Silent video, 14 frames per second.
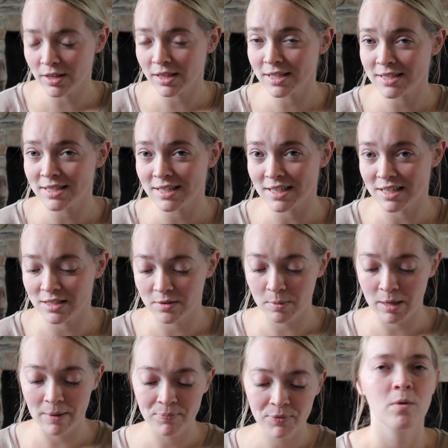or at least it did to
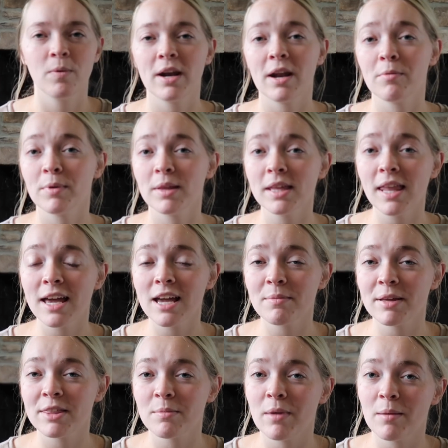me. What I really like
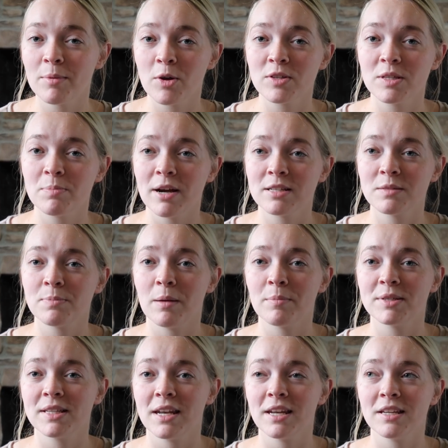about the Momcozy breast pump
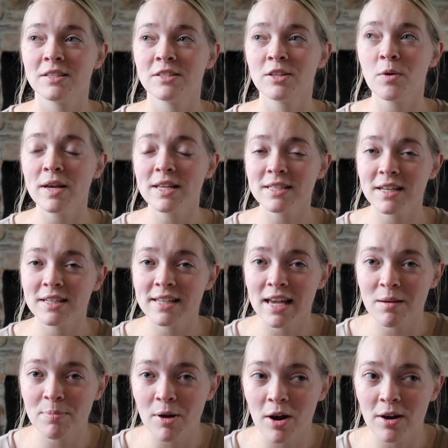is that it is so easy to
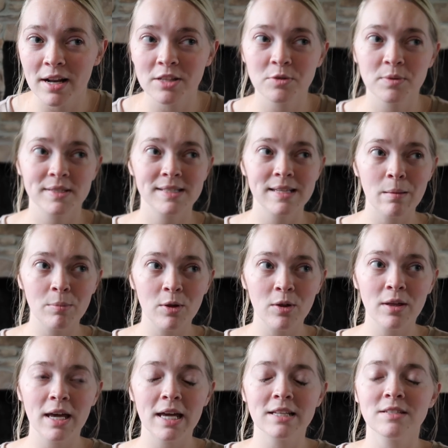take apart and to assemble.
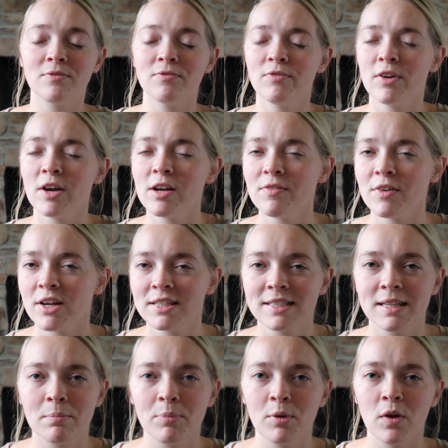It's very, very
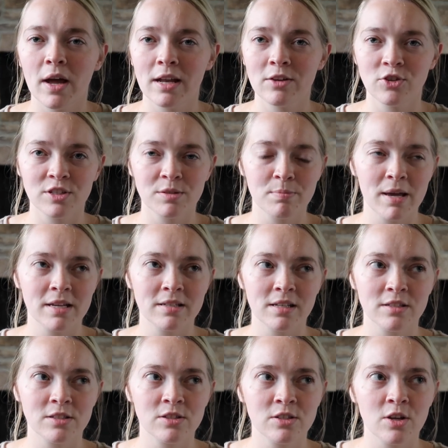simple and just makes
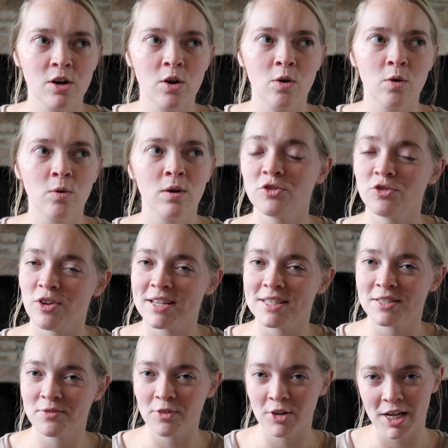it so
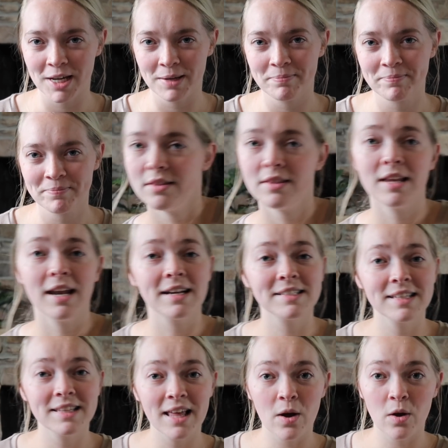stress-free. The next
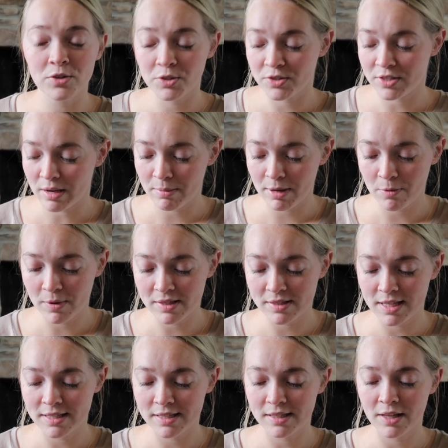thing they also sent me was
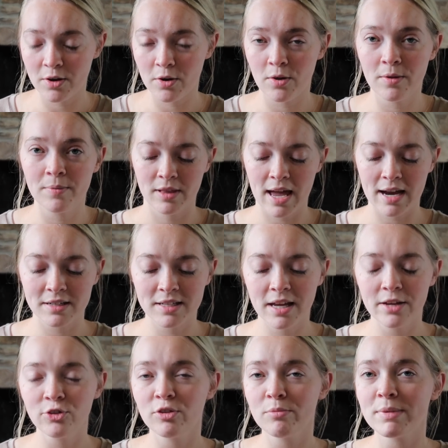this little
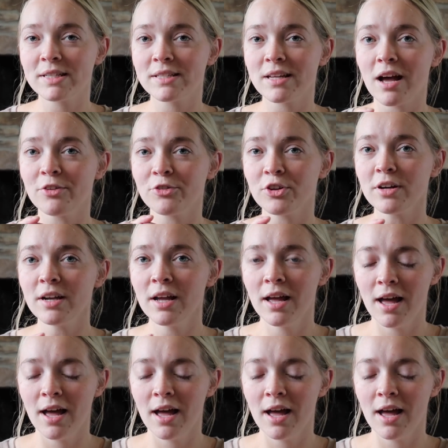lactation massager.